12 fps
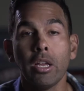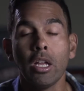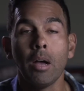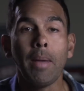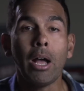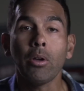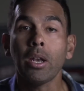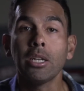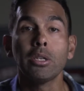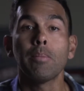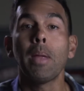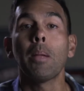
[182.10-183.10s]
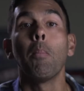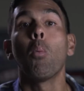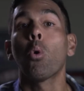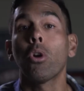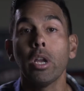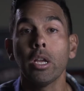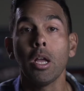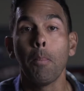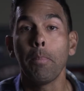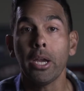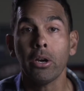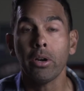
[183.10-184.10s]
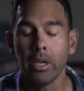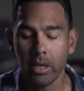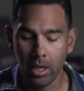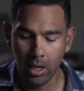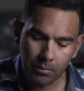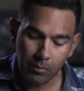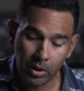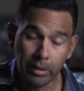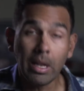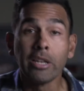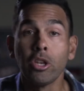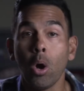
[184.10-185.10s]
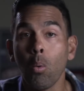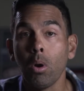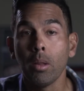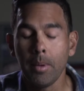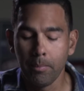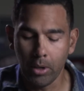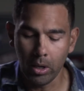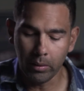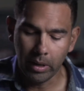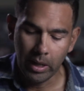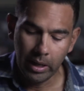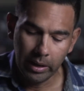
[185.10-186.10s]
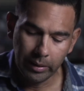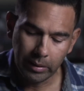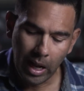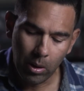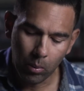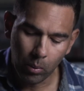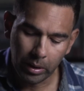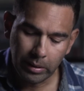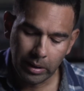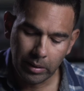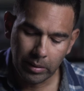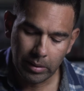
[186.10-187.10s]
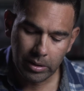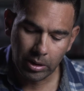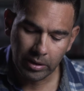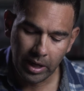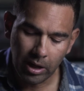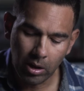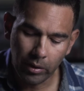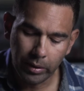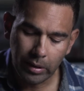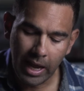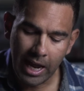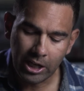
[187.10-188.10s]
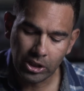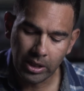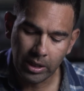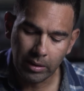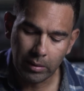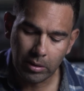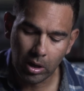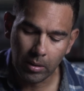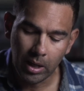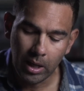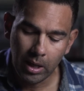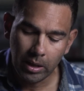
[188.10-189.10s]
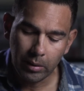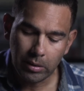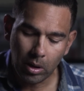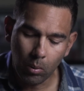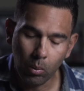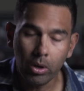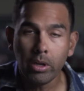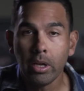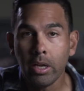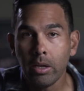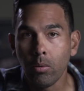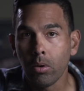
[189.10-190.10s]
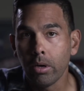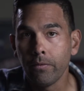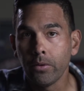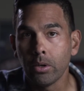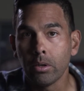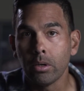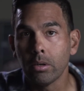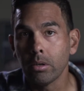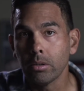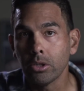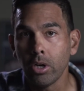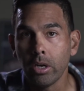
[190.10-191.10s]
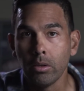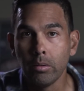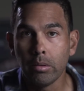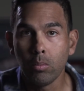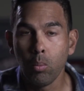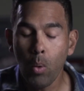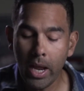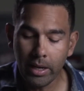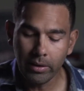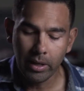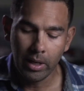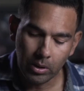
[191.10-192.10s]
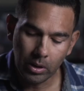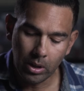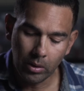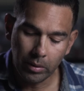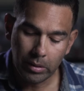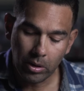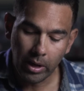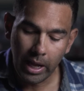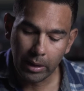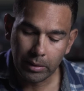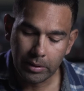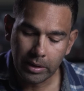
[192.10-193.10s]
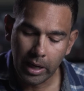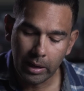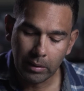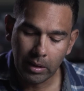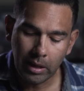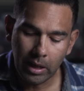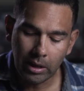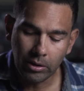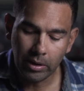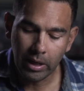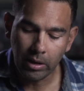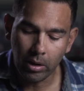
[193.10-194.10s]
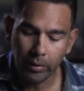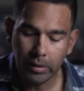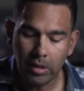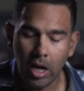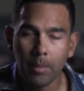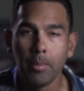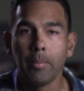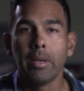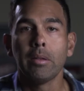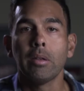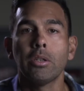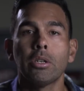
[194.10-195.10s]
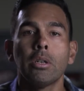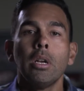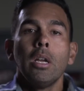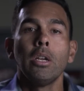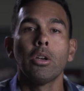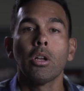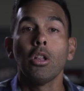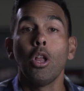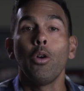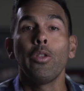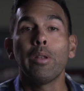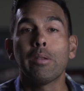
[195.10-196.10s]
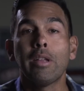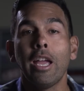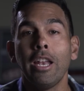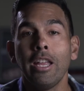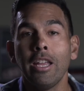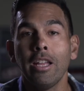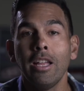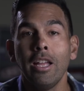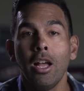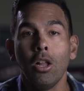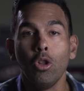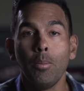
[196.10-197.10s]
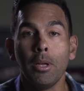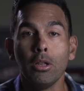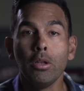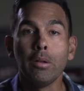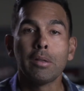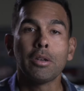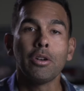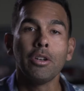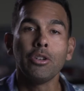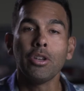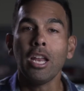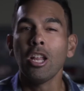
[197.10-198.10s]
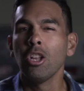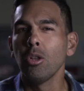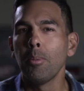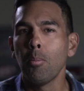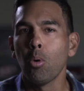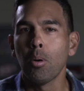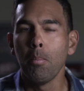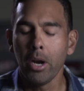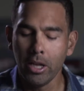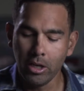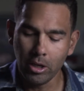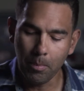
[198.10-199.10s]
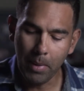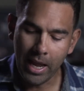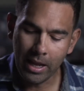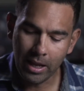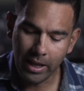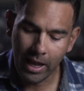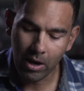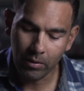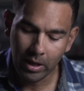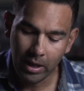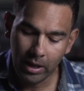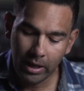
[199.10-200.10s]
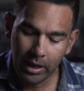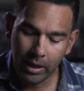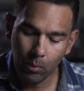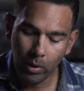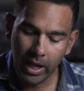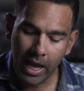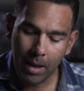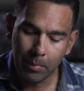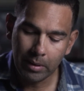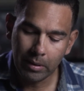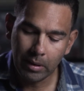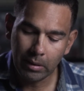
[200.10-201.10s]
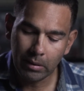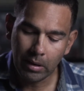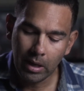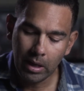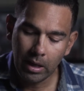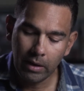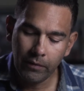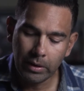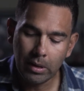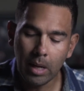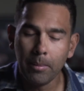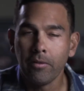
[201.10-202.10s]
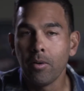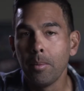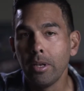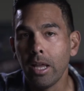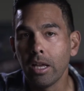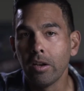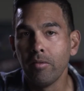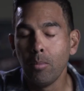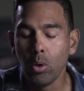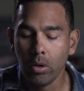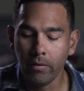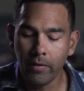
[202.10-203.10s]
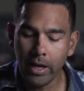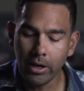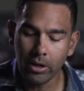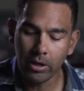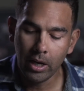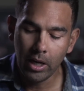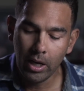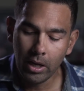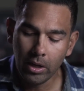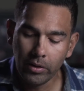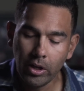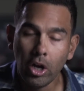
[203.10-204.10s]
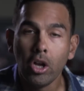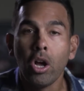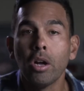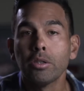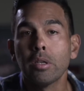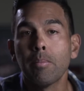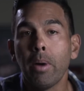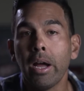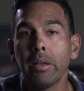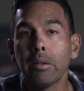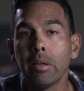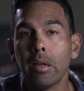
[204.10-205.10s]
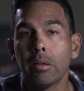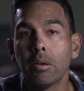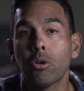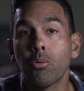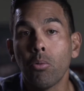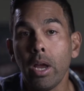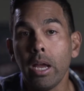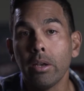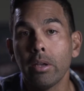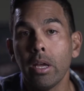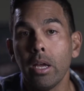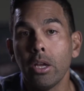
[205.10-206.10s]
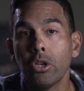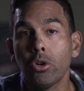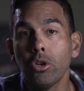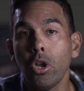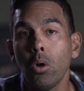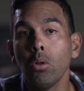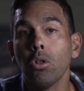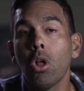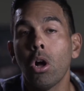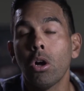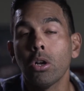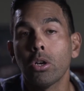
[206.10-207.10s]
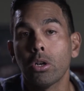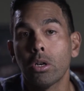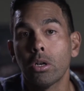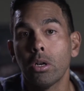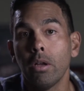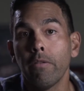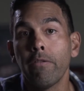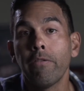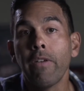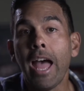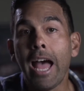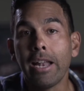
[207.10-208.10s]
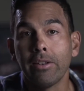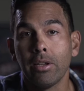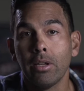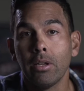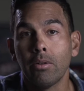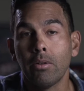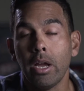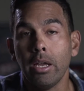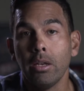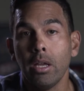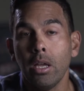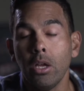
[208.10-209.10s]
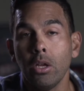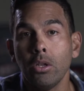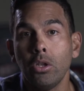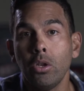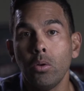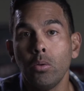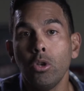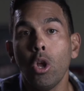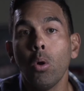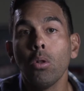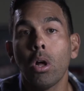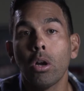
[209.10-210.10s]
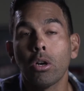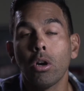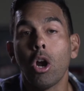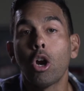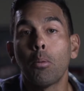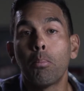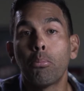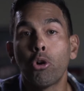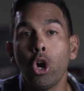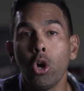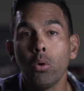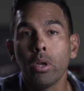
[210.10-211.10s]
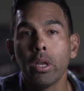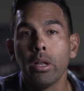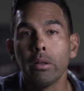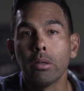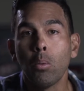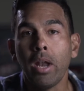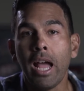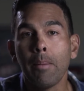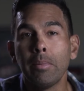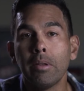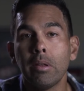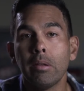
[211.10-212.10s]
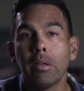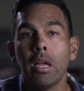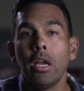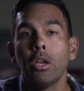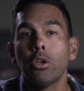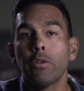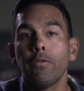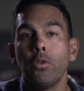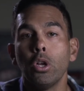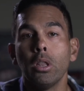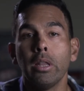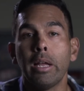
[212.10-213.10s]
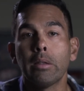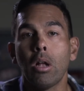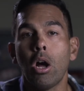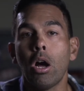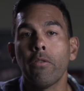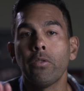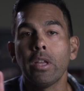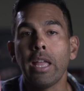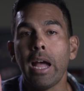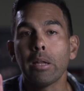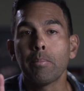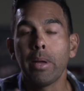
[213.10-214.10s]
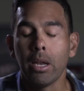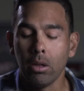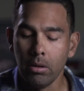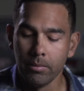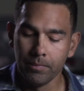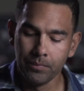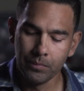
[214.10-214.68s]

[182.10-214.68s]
income? How can I just make more income period? Because I don't want to be broke. And this is how it works. you start taking all this action and you start you start working or if you're trying to lose weight, you know, you start exercising and you're getting all these compliments and your your clothing's getting a little bit looser and you're getting a little bit more money in your bank account. And what happens is if it's coming from a negative motivator, the unconscious mind says, Great, you're no longer fat, right? You no longer are broke. So what happens is your foot lets off the gas pedal